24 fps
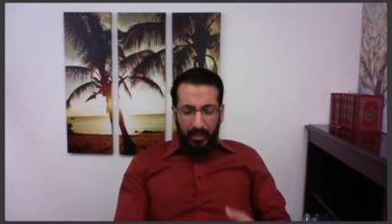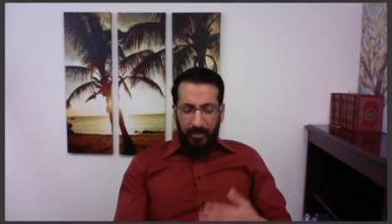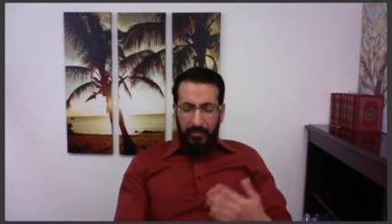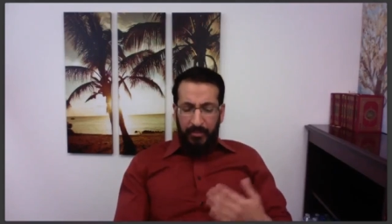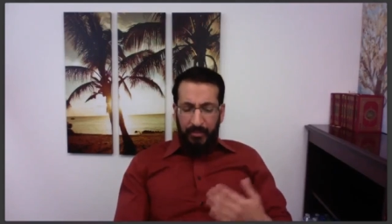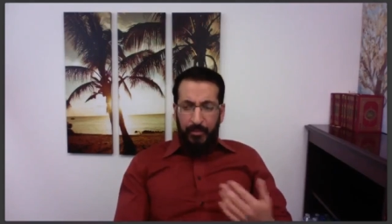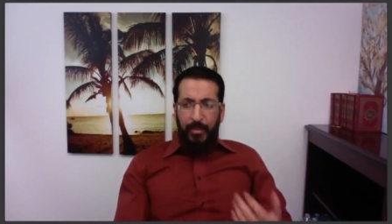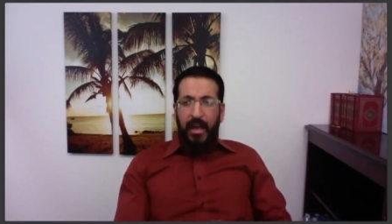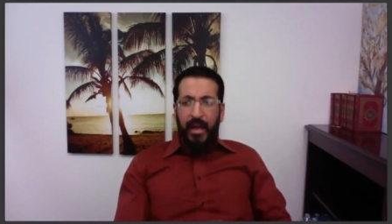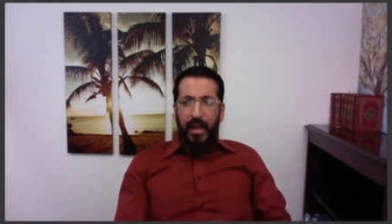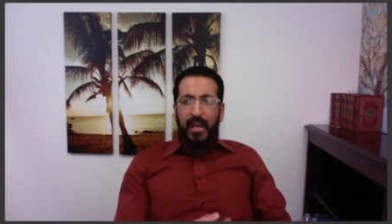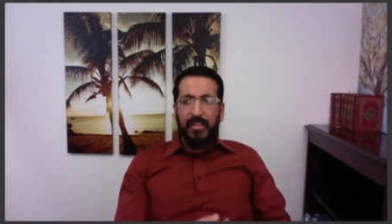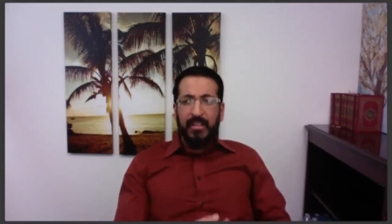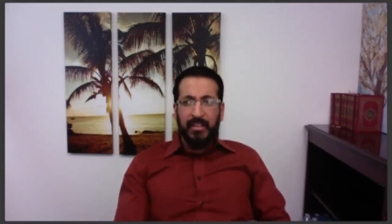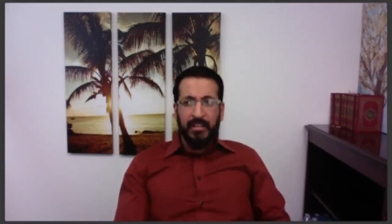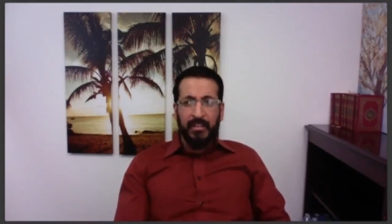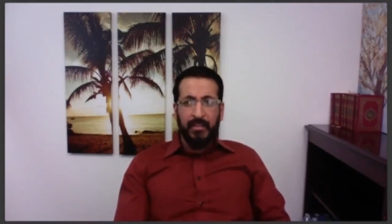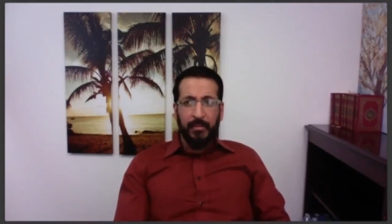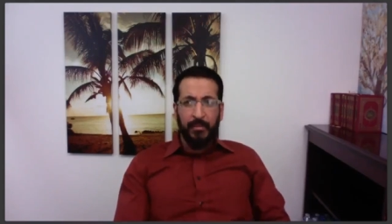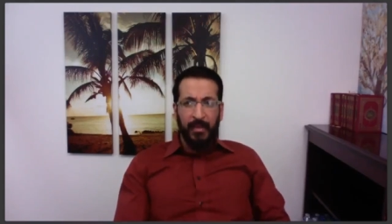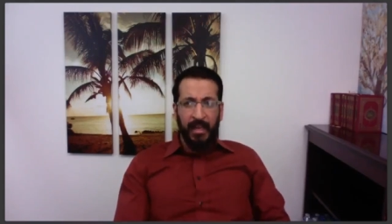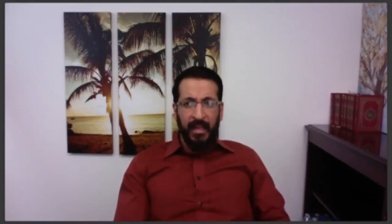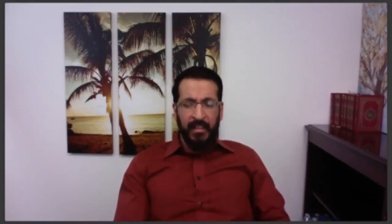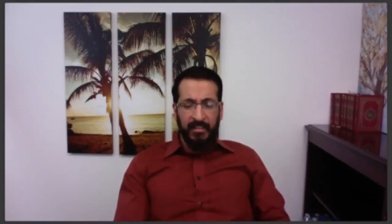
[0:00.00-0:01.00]
body and
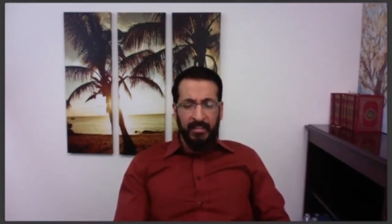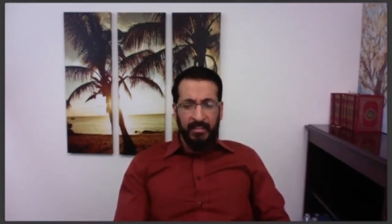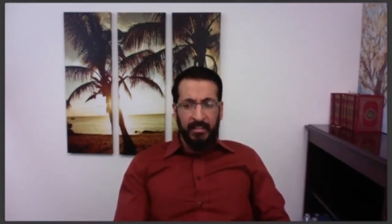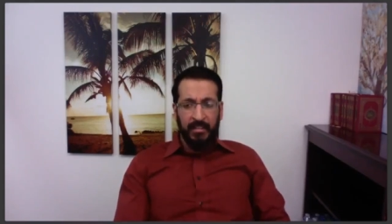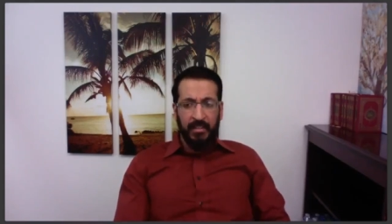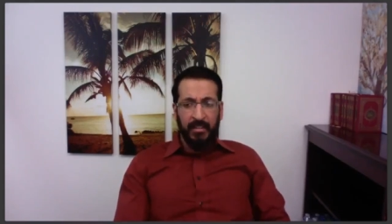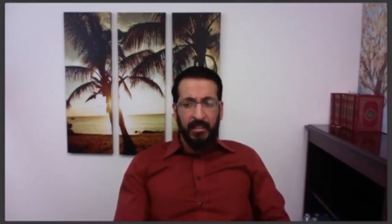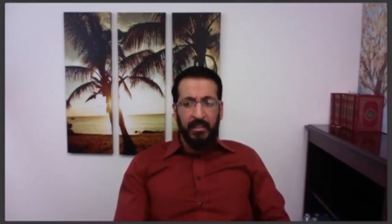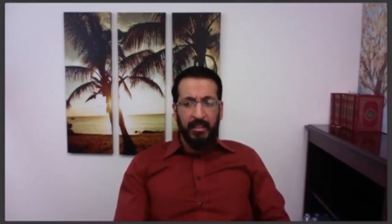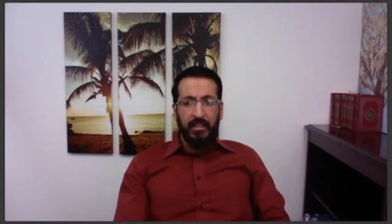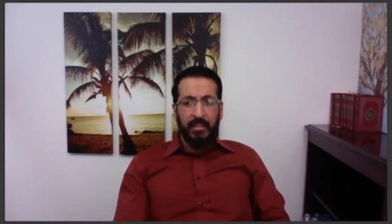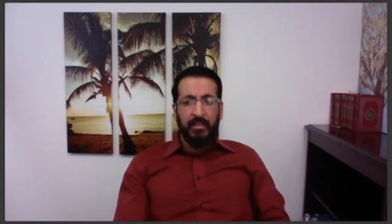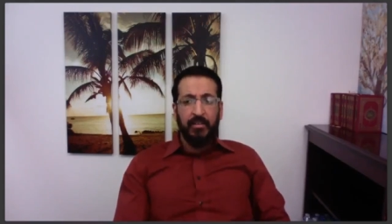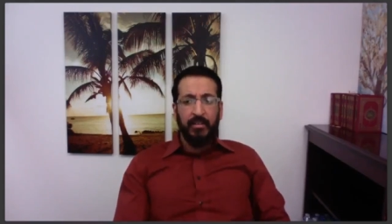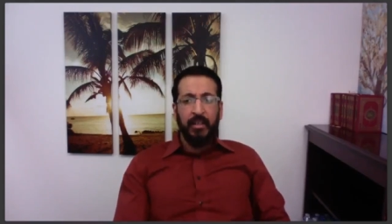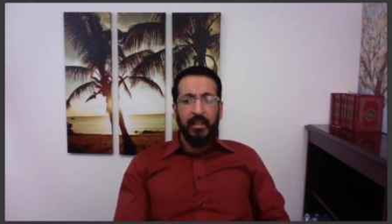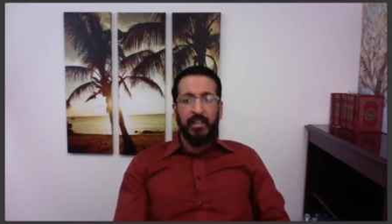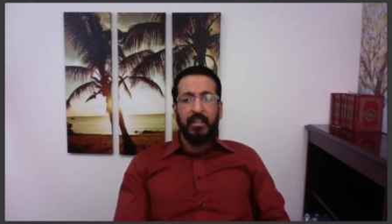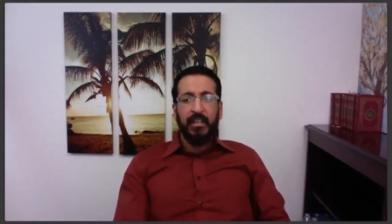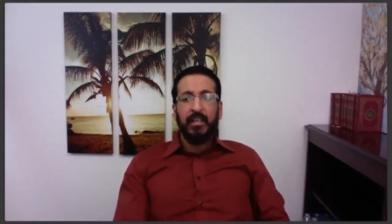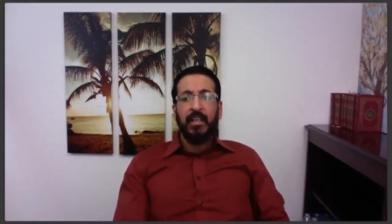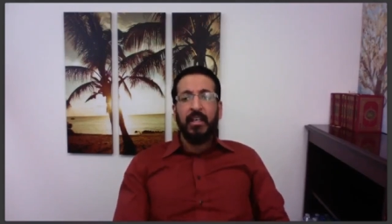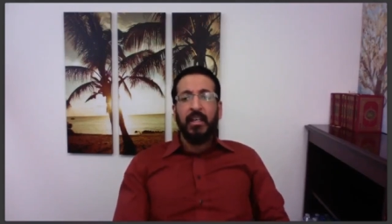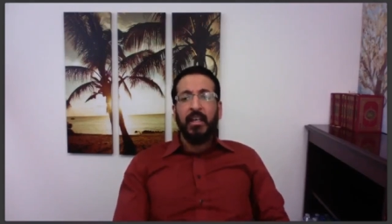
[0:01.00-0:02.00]
the mind,
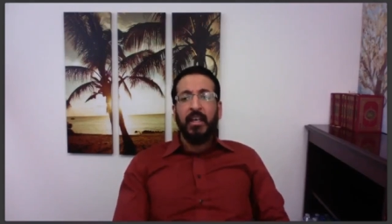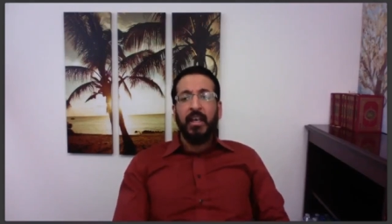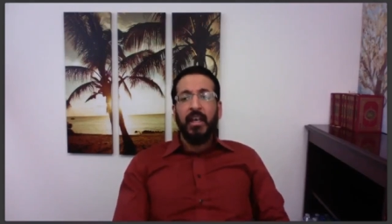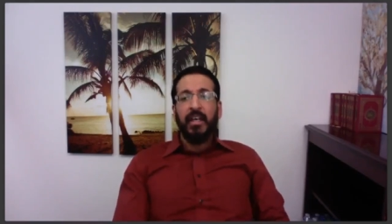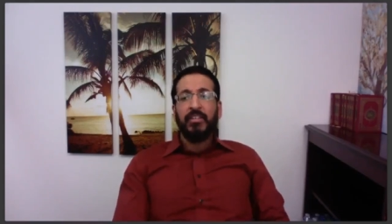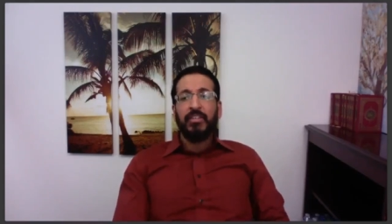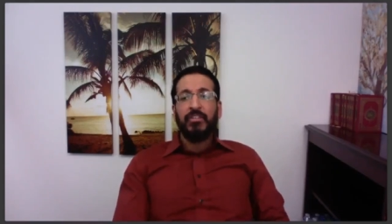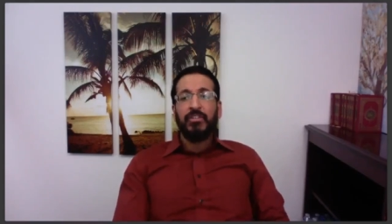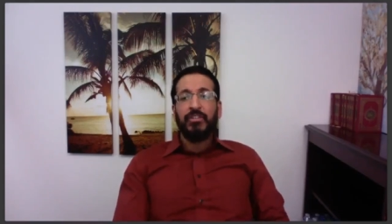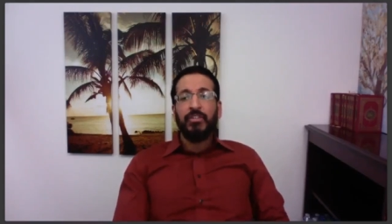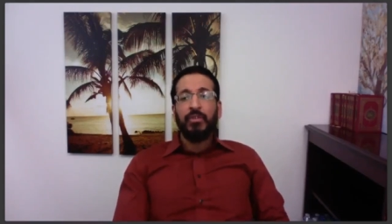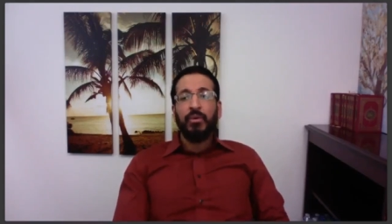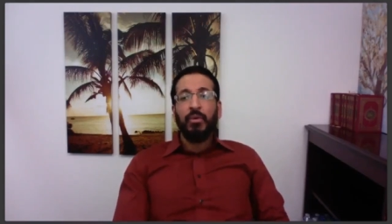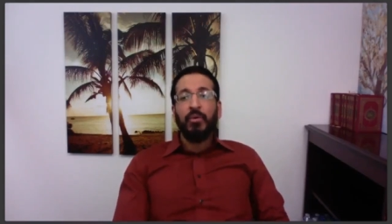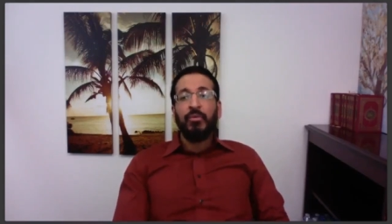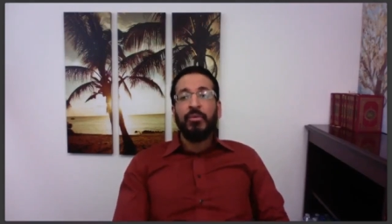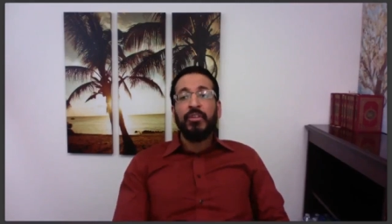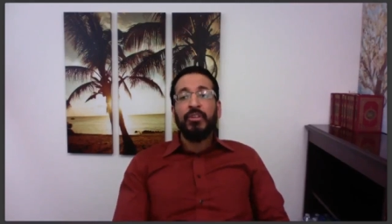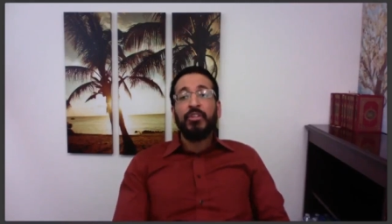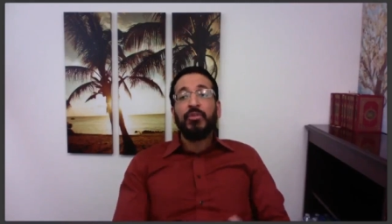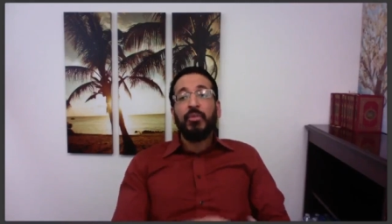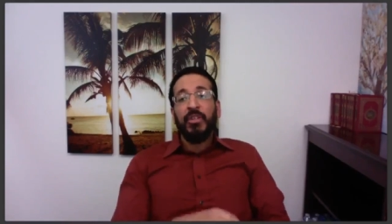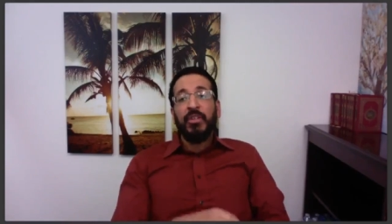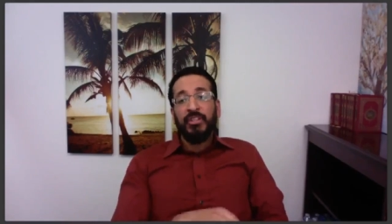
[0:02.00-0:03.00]
right? And so
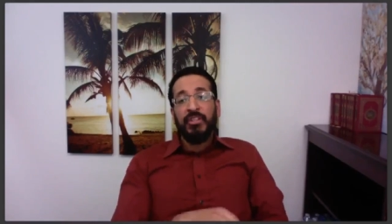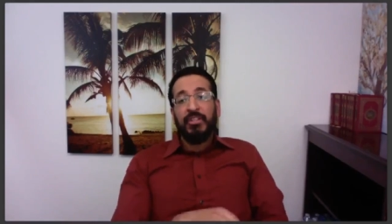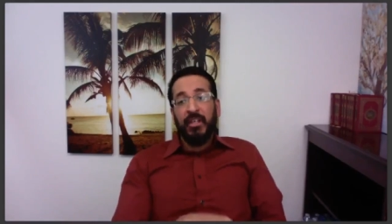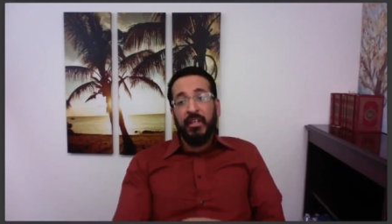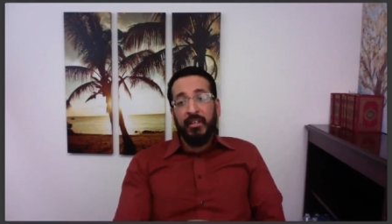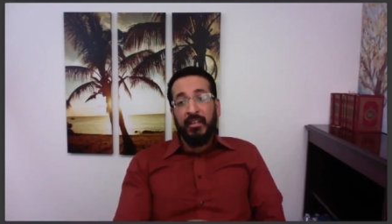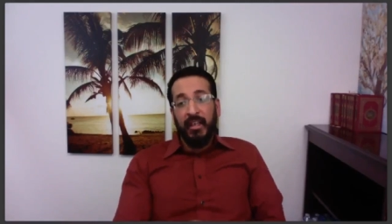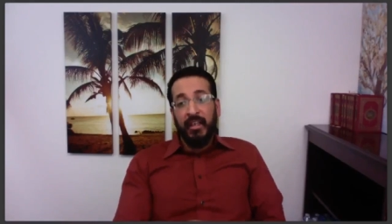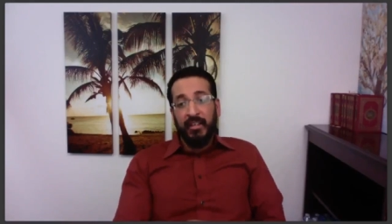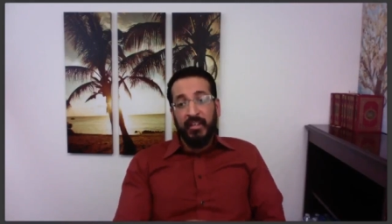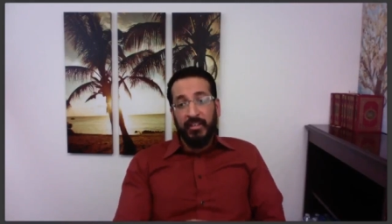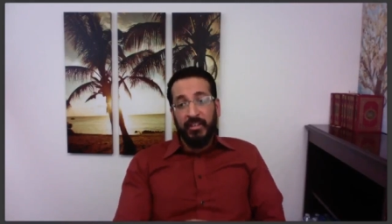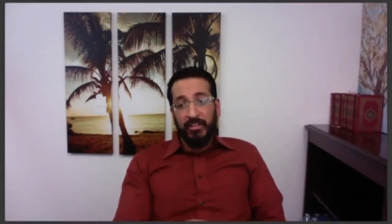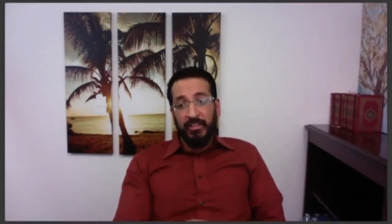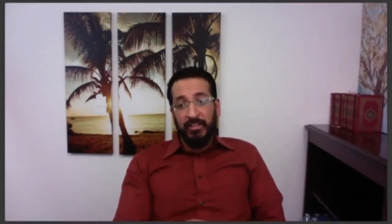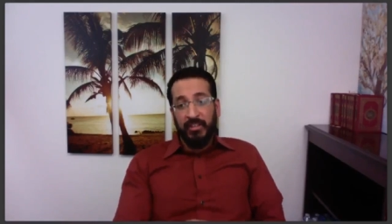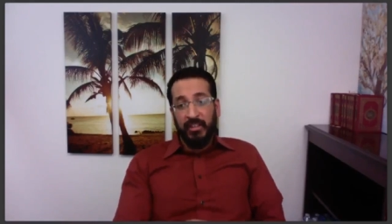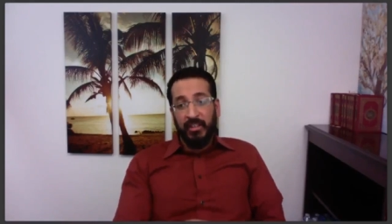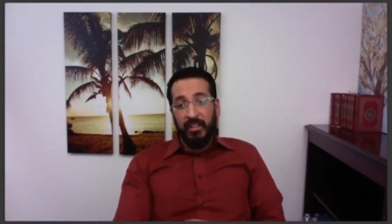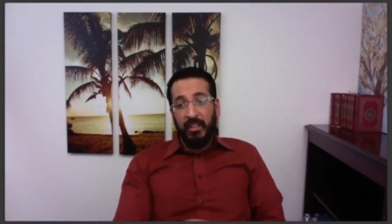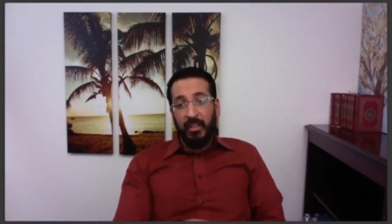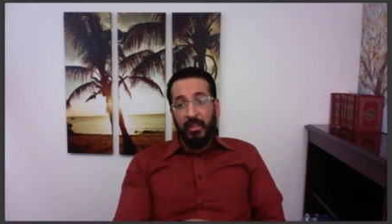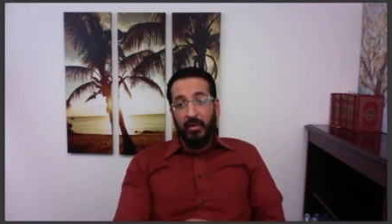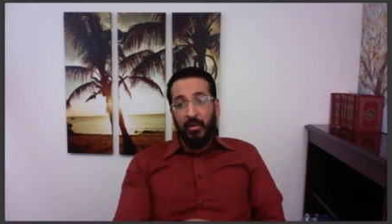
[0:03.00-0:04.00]
this was our
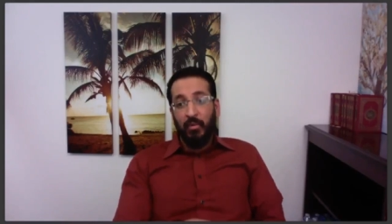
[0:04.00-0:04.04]
legacy.